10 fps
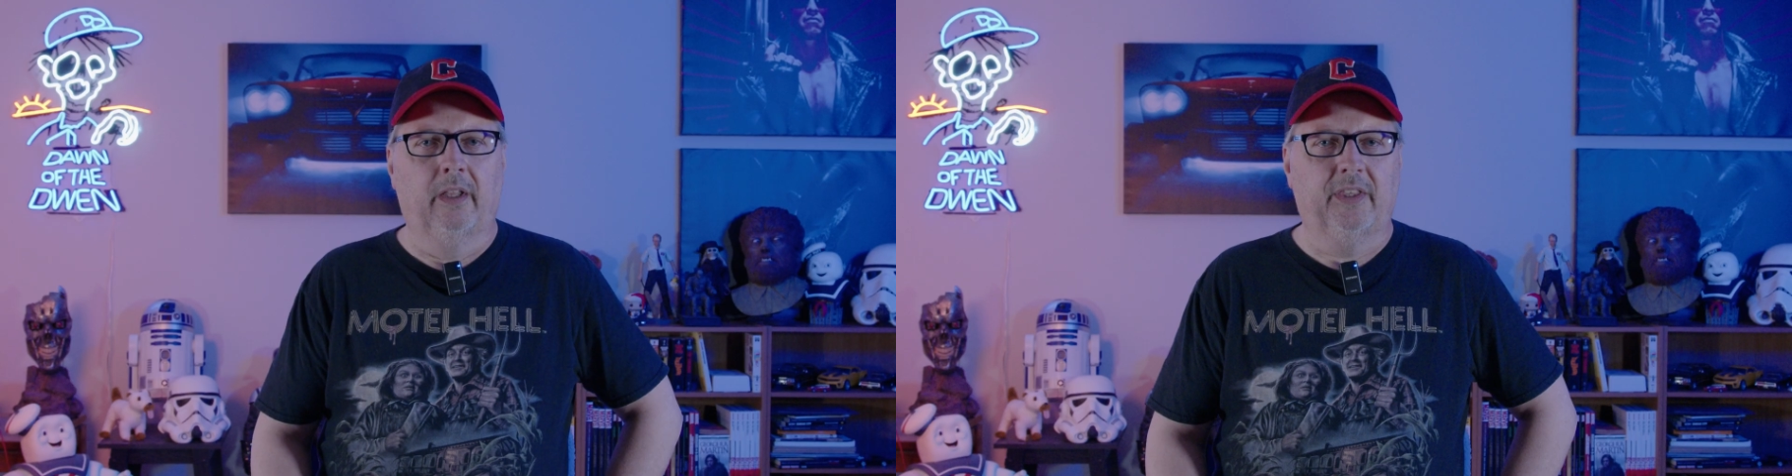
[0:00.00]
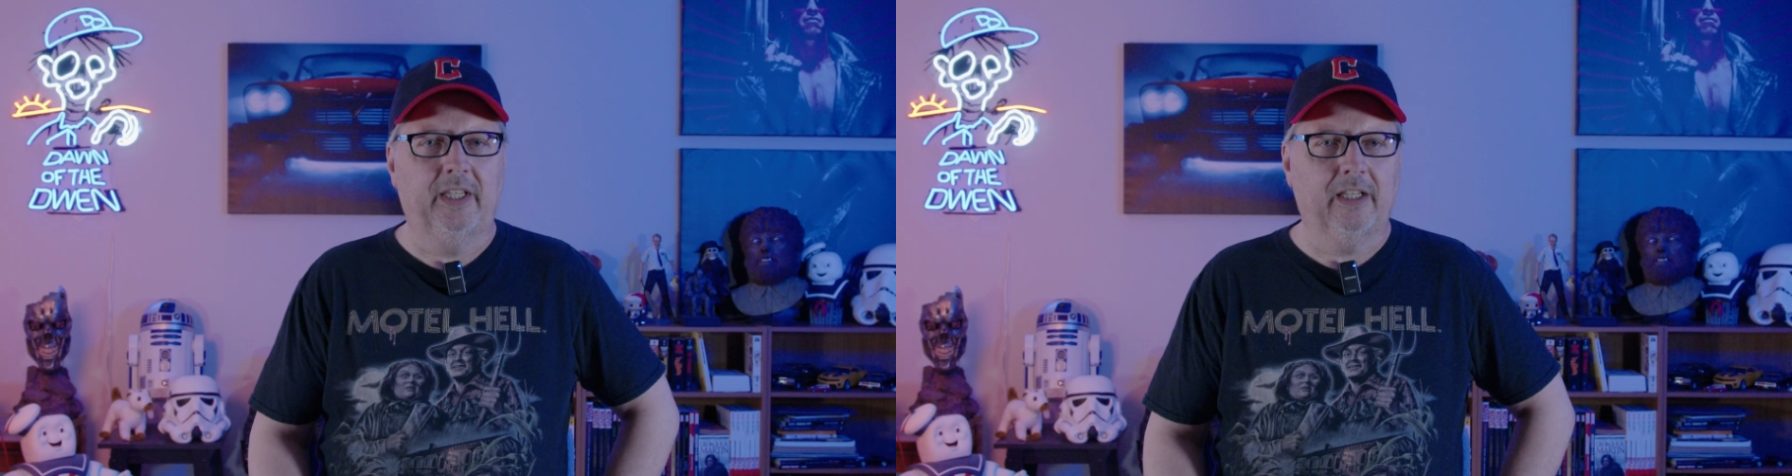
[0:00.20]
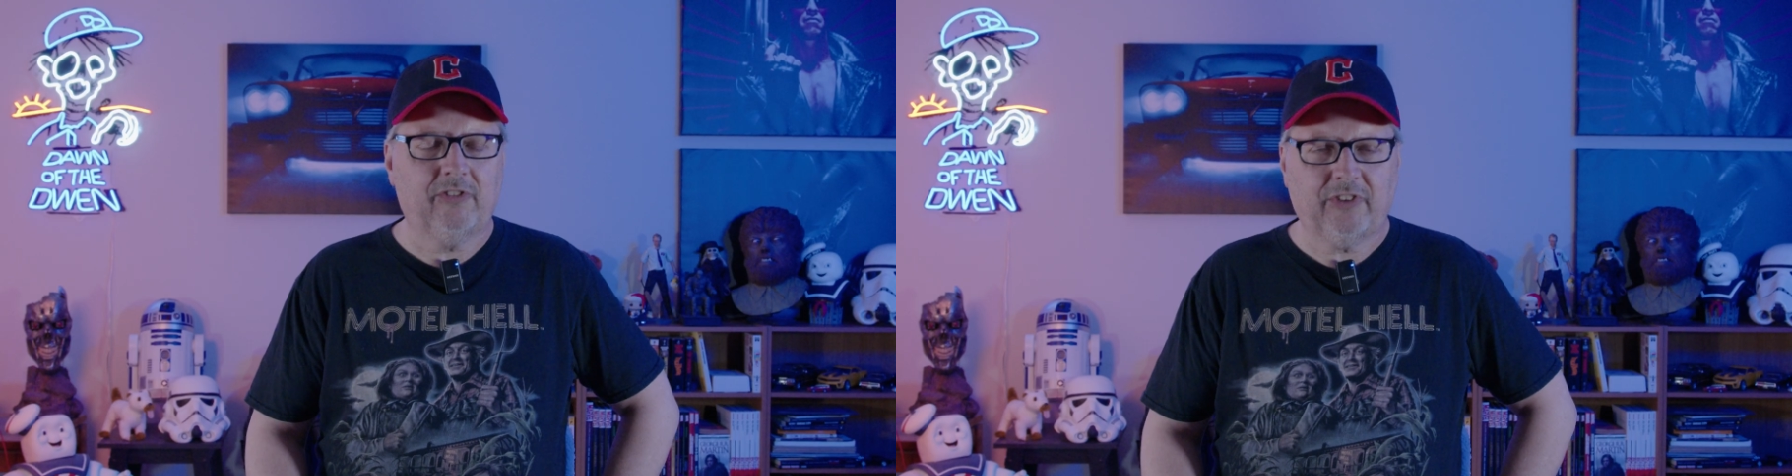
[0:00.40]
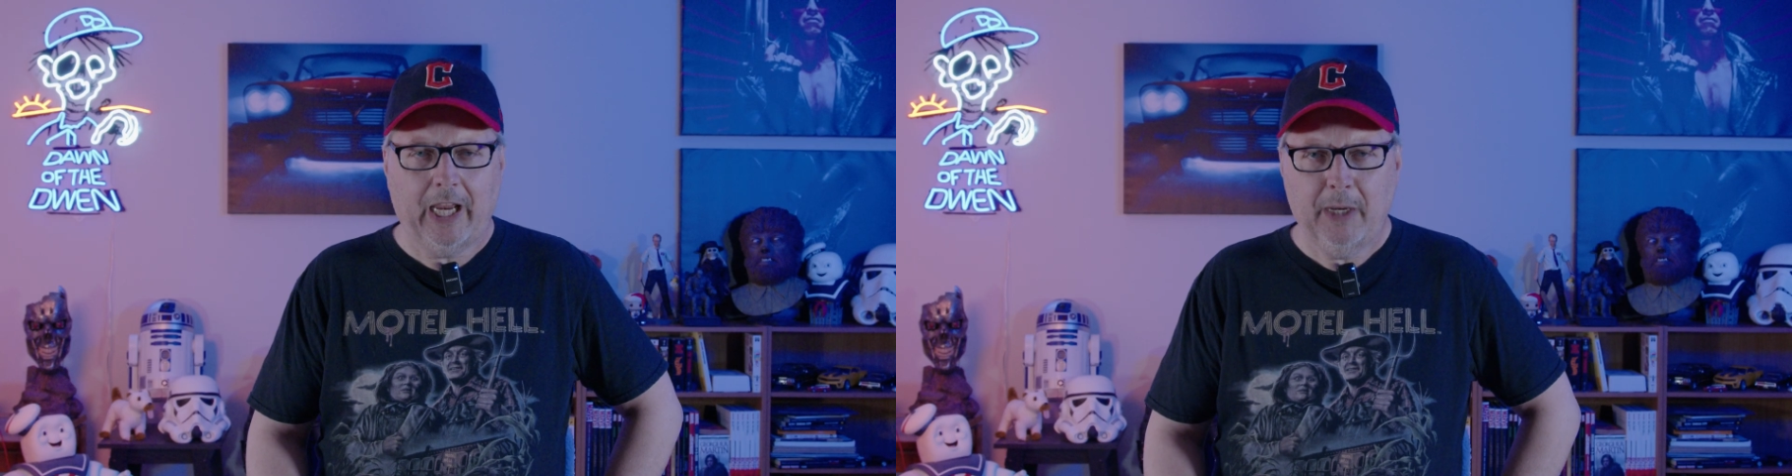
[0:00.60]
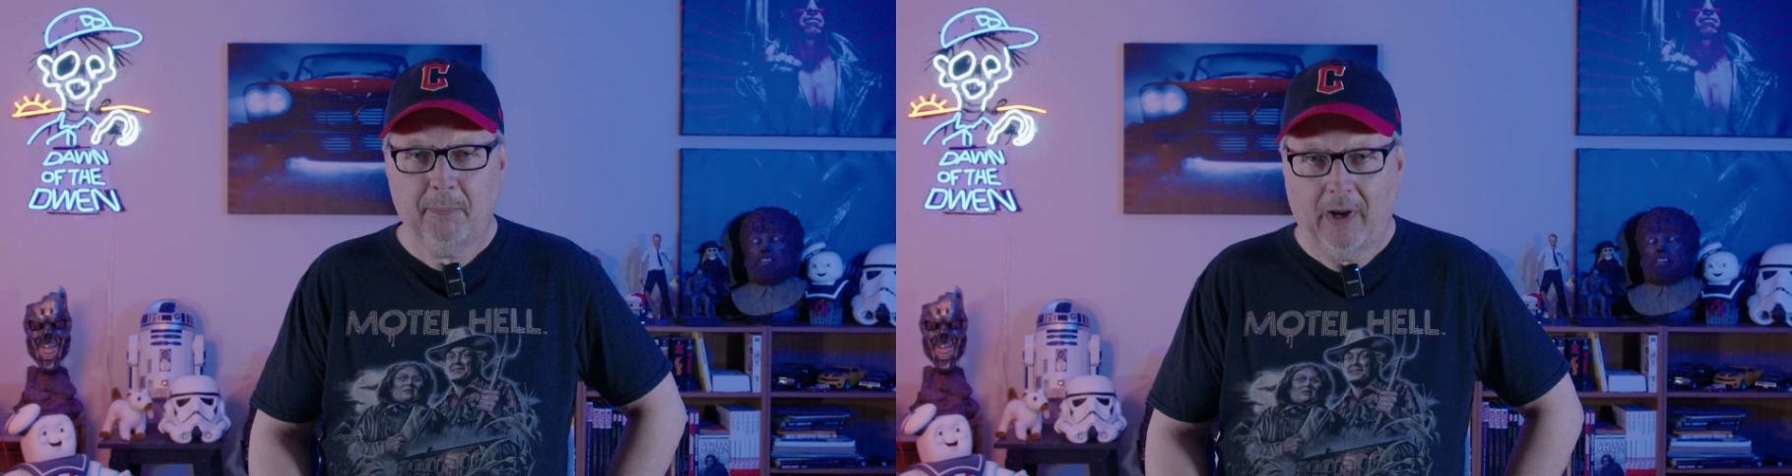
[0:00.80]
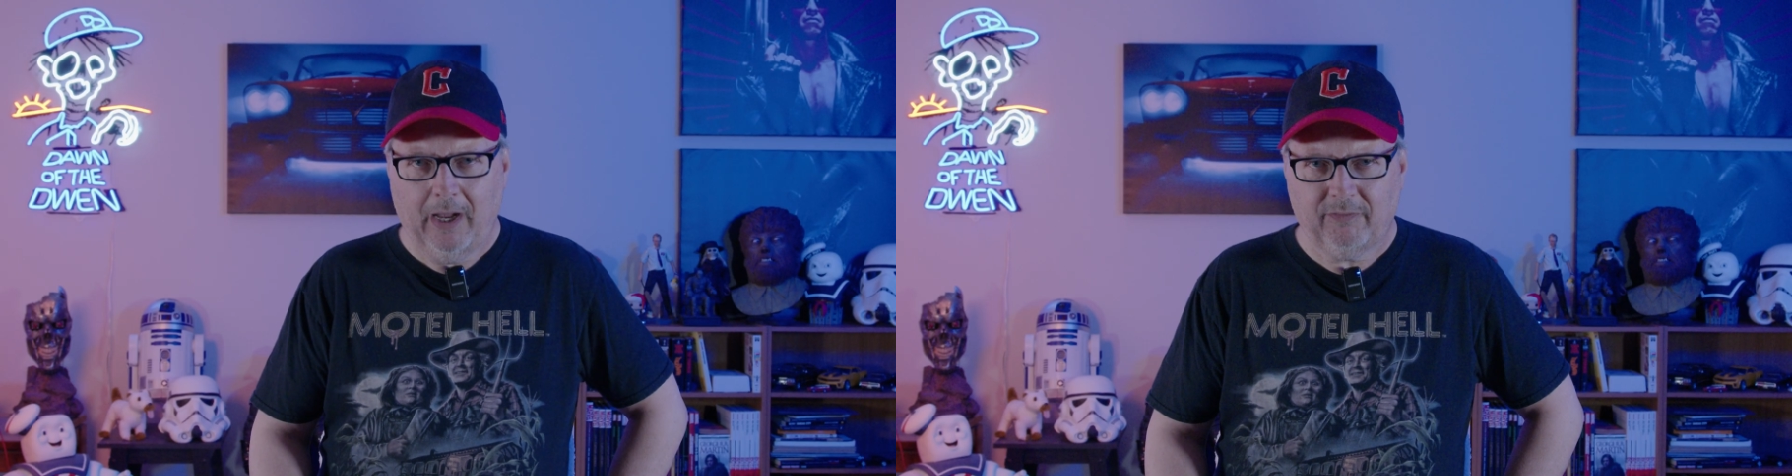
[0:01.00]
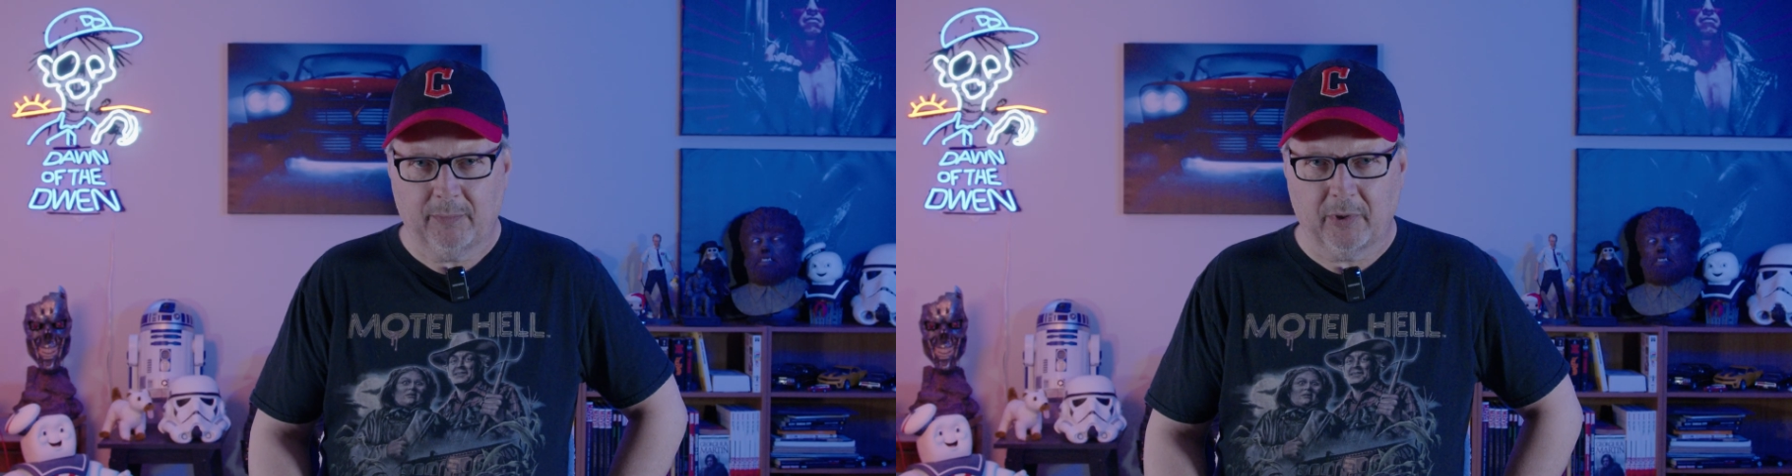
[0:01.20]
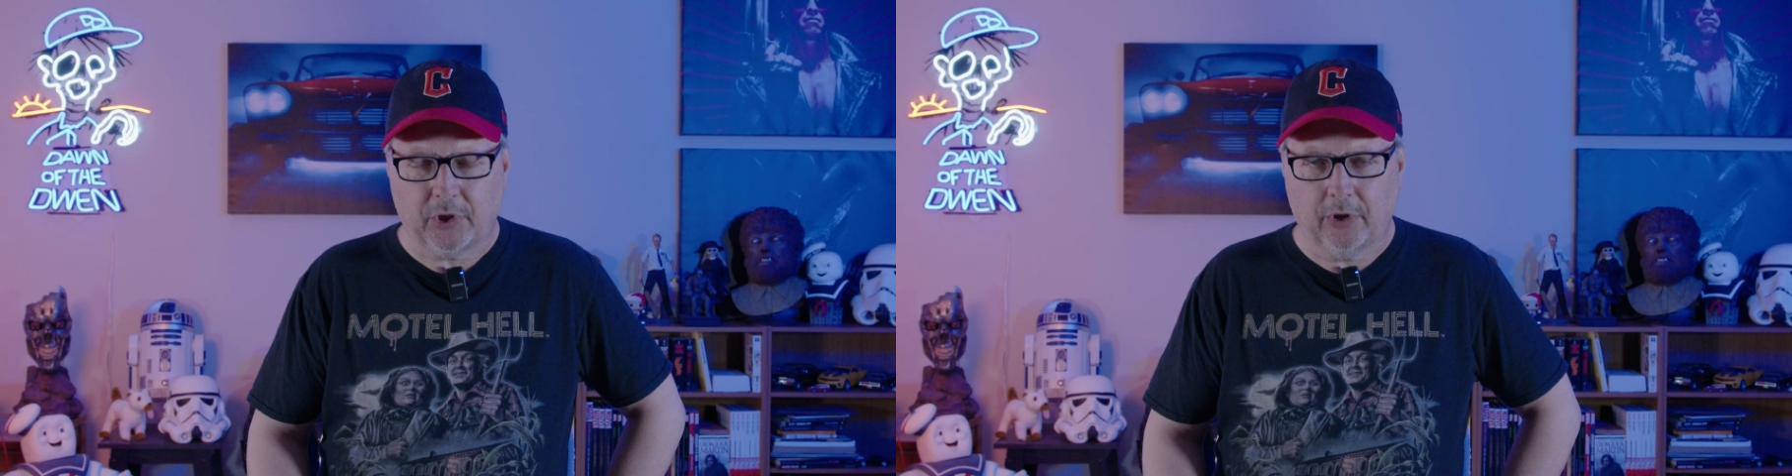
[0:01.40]
The escape pod
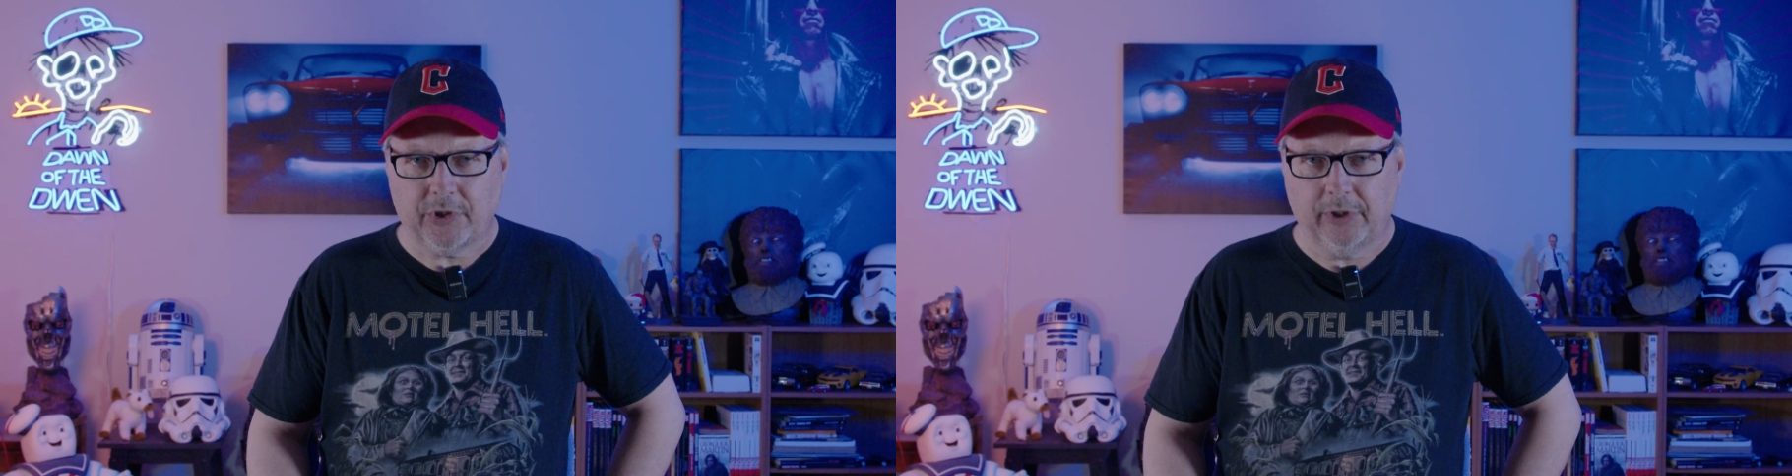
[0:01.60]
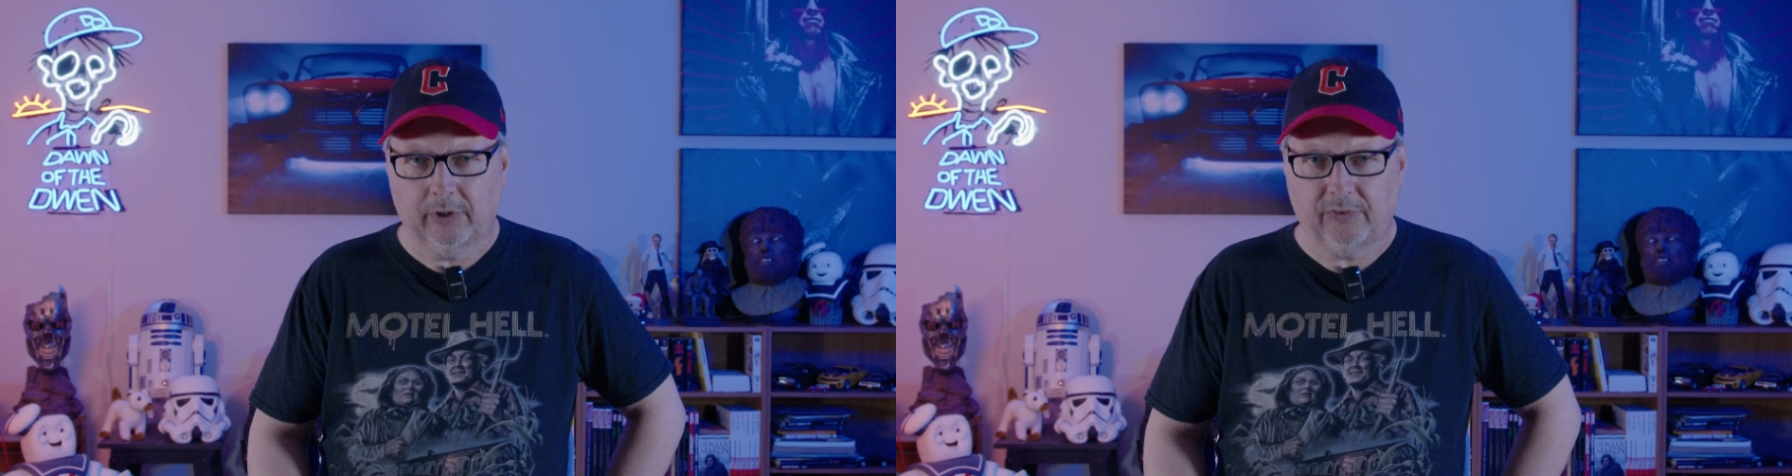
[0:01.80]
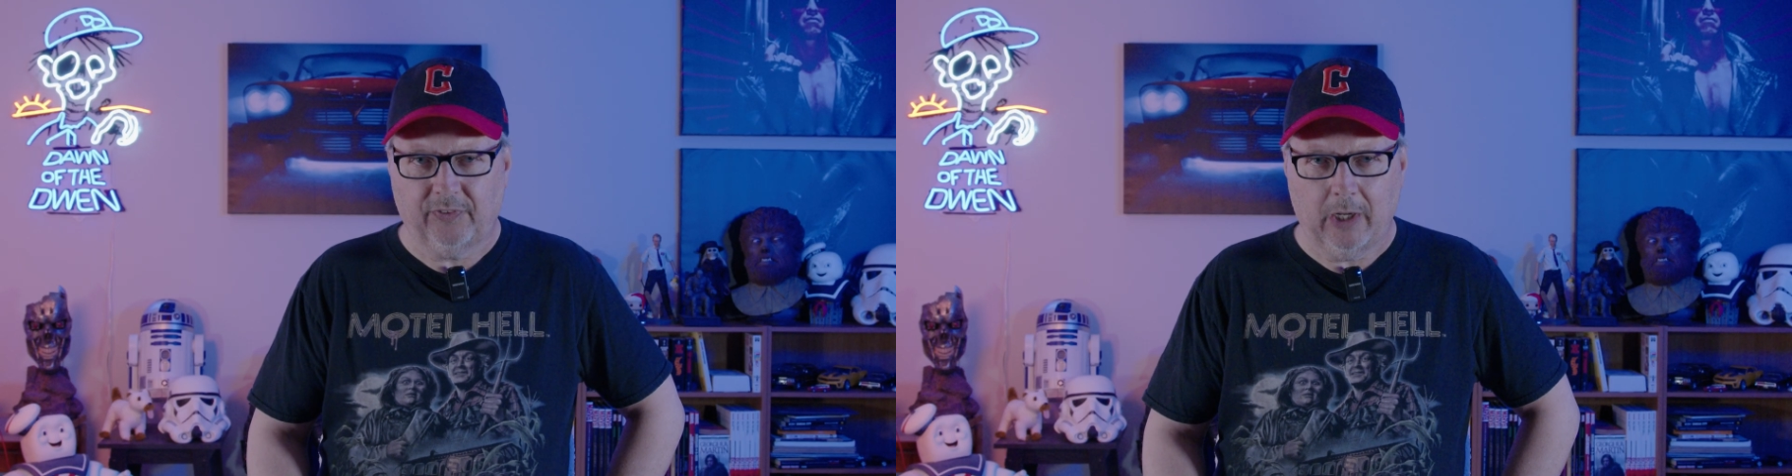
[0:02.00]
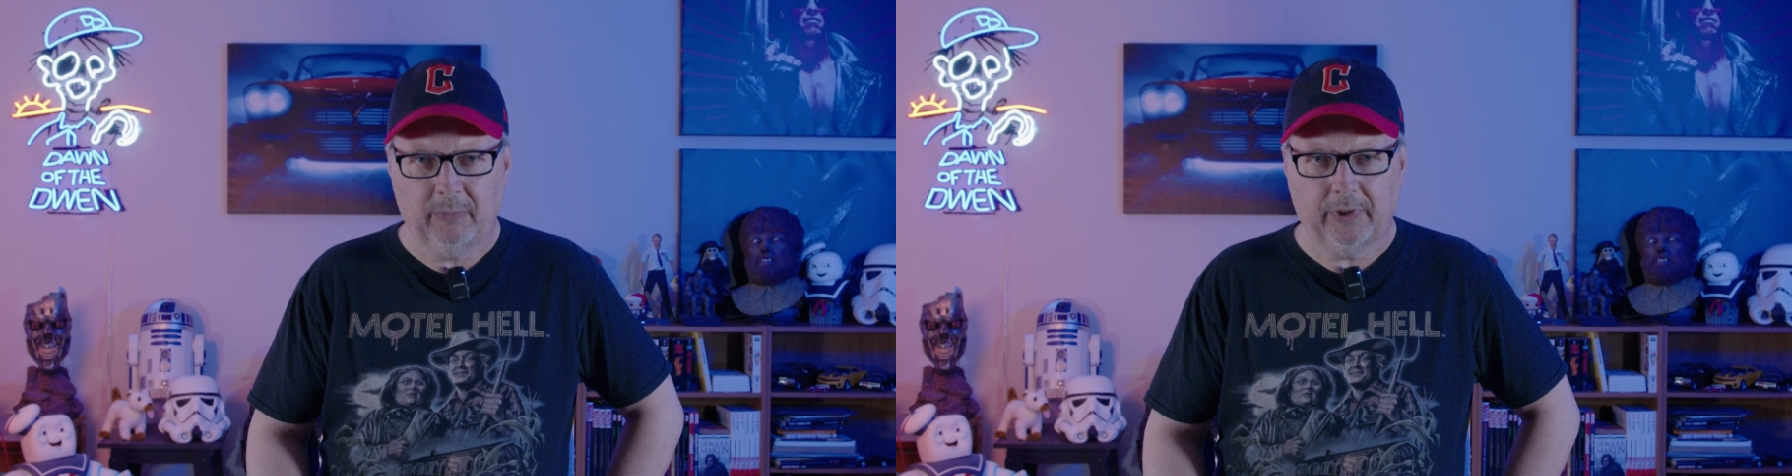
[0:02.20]
from the Churchill is found